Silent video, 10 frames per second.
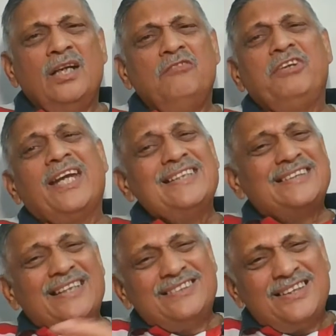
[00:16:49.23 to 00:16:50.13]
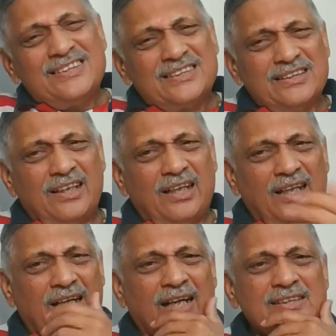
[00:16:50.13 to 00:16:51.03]
We can sense this
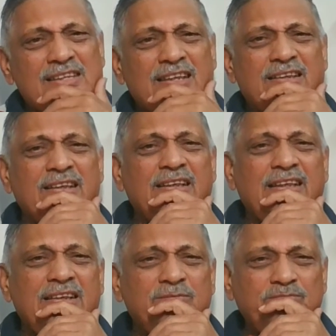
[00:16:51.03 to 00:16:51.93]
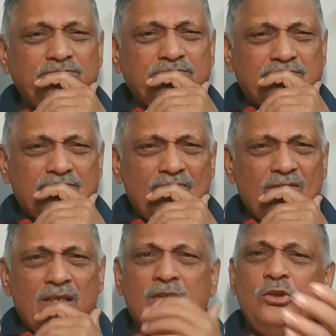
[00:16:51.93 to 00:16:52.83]
uncertainty
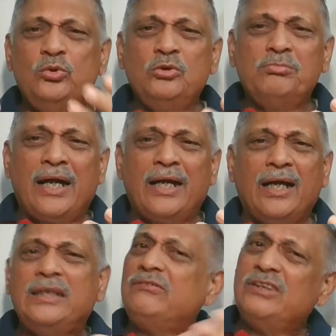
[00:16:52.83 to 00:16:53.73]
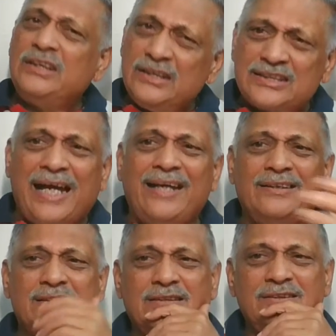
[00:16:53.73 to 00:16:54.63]
due to Maya even in
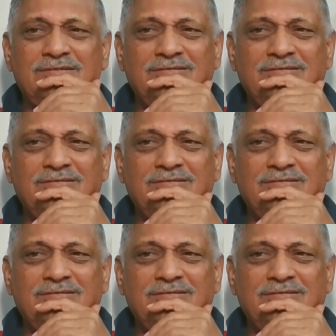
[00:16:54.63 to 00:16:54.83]
science.